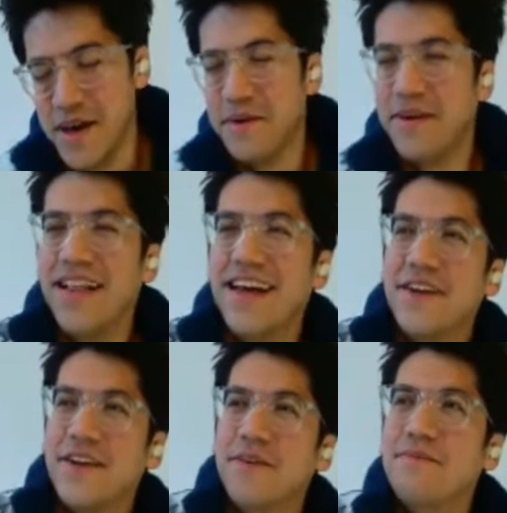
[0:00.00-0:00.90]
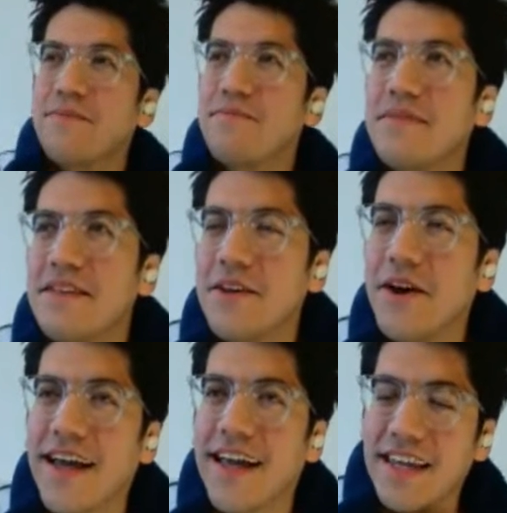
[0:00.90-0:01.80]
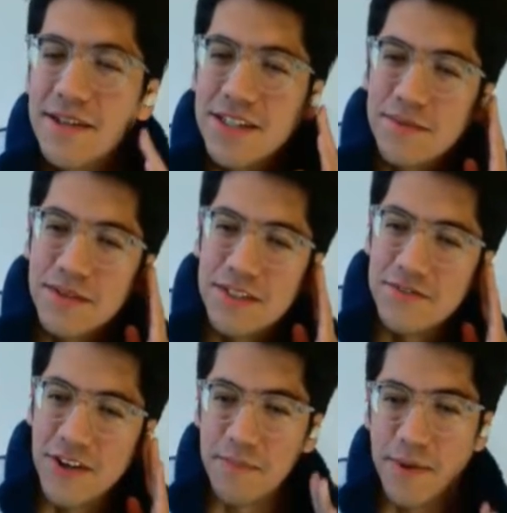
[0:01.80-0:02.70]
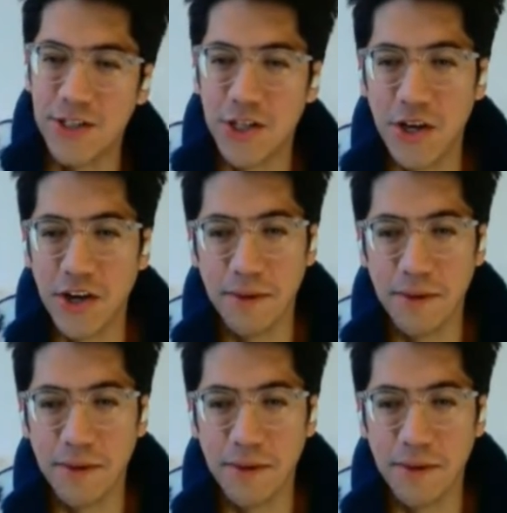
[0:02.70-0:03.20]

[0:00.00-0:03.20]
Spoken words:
Well, I don't know. But, academia sometimes is very particular.